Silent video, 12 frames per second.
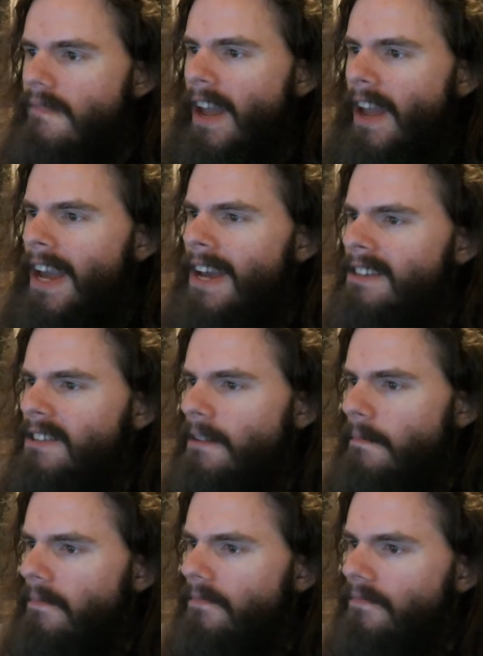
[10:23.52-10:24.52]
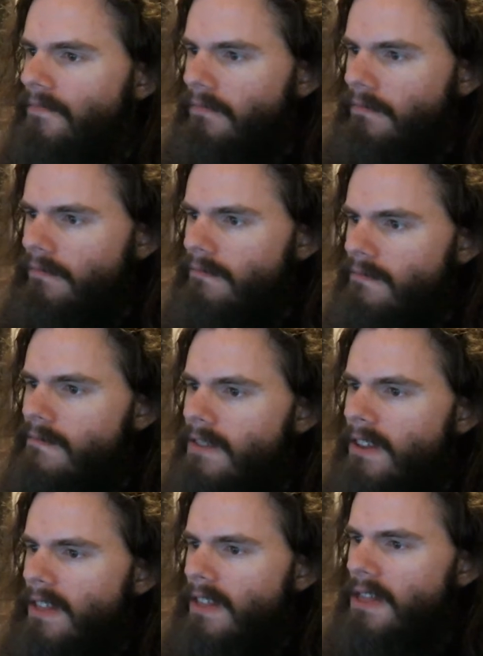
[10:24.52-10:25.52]
And
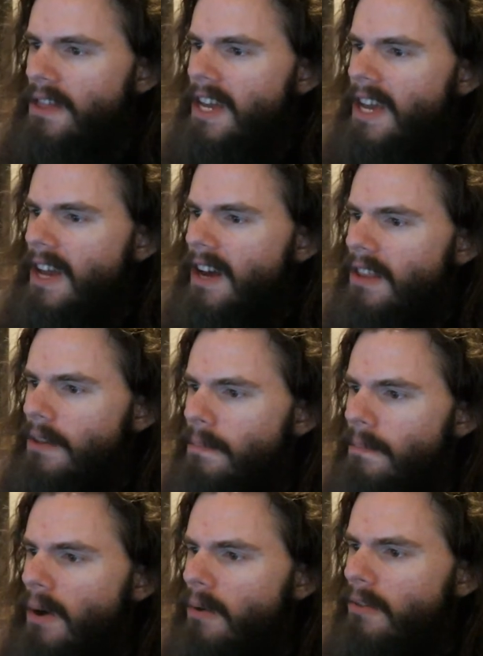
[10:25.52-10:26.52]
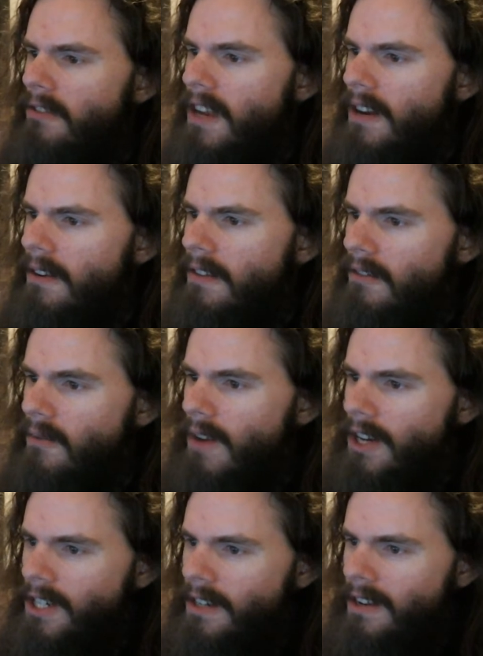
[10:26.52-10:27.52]
the uh, the post here is in
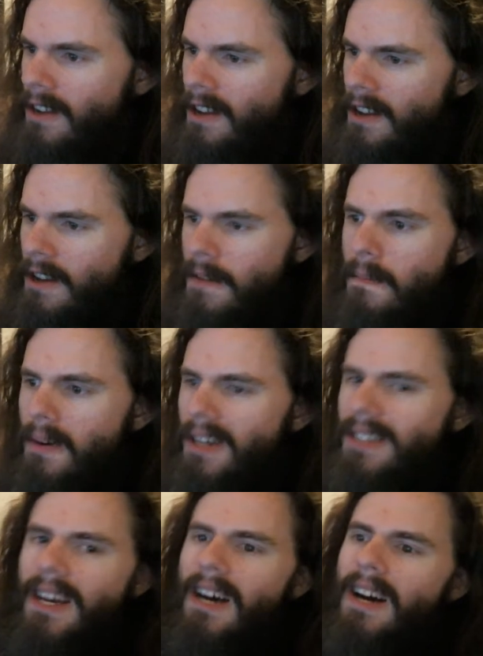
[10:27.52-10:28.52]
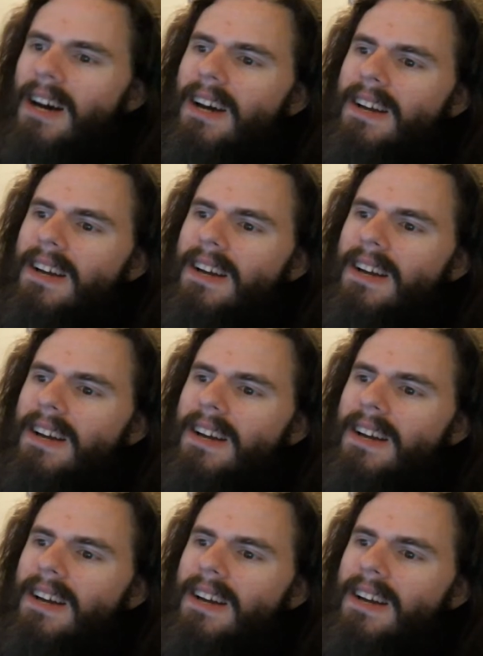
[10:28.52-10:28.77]
Russian, but uh,